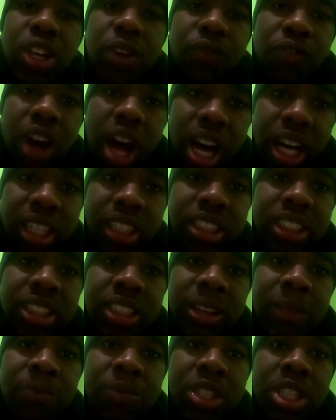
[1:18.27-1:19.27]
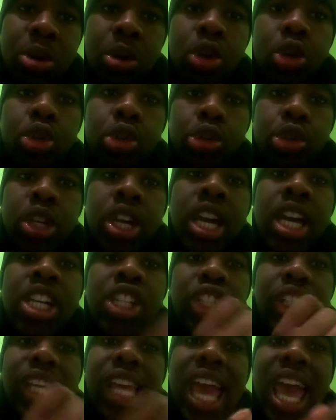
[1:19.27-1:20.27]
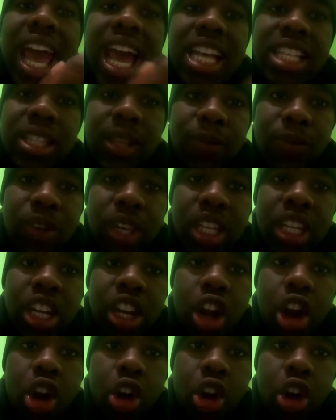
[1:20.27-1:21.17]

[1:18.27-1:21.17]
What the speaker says: Fox, someone who she has defeated